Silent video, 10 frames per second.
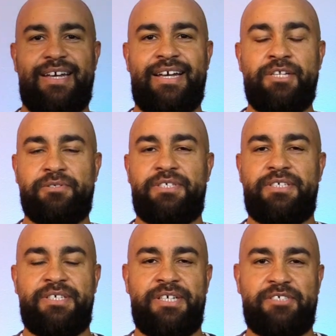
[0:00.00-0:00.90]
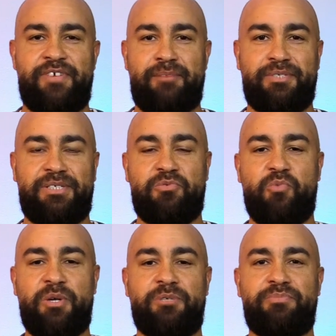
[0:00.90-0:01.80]
Hello, CCH family.
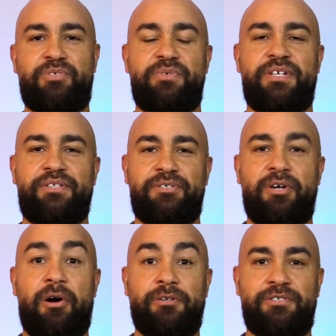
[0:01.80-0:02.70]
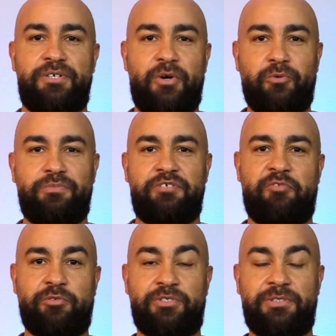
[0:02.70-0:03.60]
Welcome to another Heart to Home
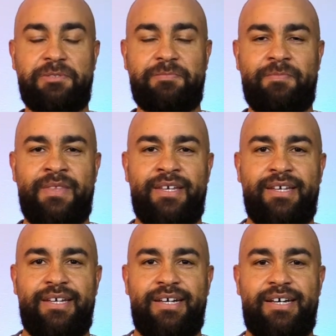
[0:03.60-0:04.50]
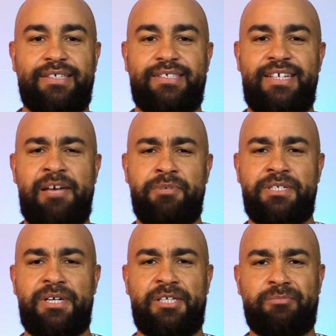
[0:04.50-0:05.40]
devotional. Today I'm going to
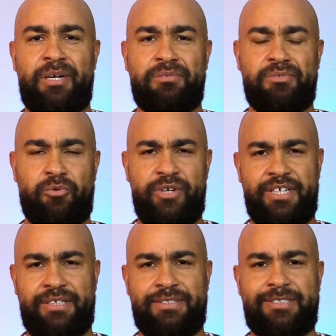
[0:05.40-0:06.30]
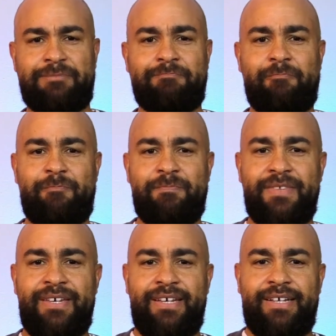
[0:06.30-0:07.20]
talk about greetings.
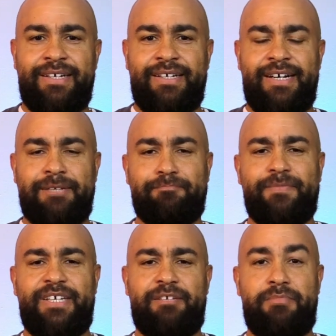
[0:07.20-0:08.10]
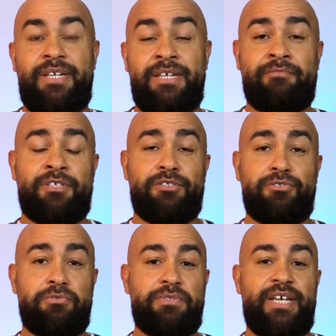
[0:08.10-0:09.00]
In many of the
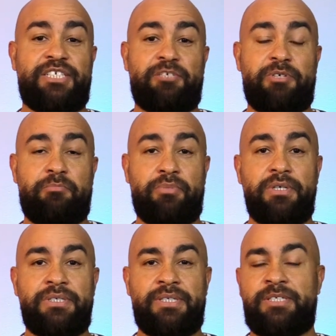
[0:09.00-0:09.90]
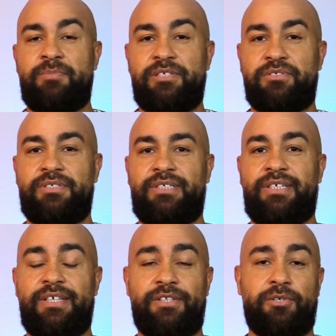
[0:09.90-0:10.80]
New Testament books,
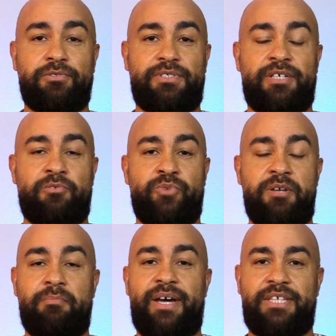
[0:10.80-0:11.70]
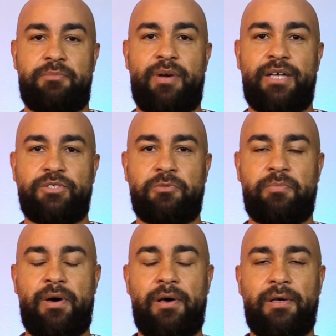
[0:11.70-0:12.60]
especially those that are written by the Apostle
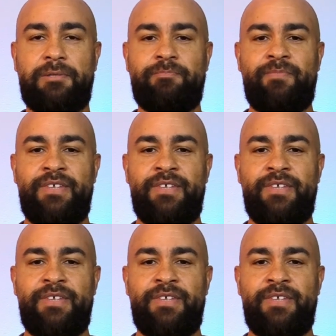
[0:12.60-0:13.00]
Paul,